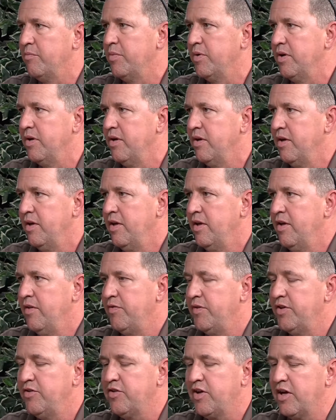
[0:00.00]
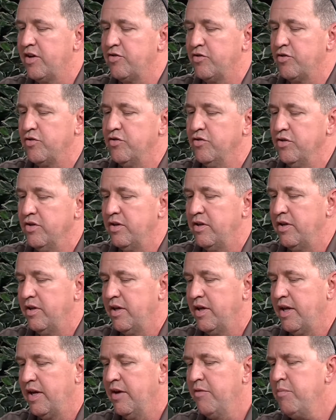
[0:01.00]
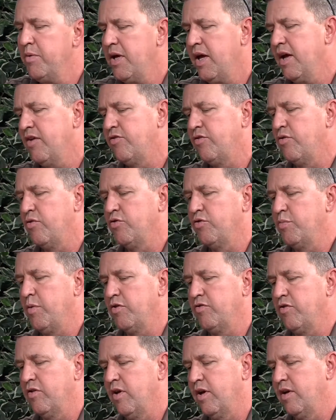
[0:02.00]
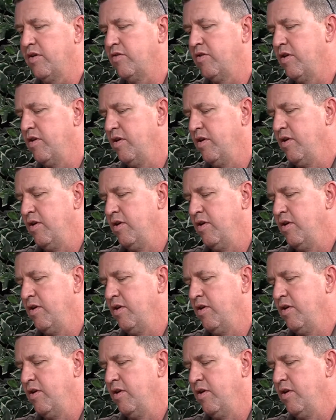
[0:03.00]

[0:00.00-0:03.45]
But these guys are good, and everybody has their own specialized.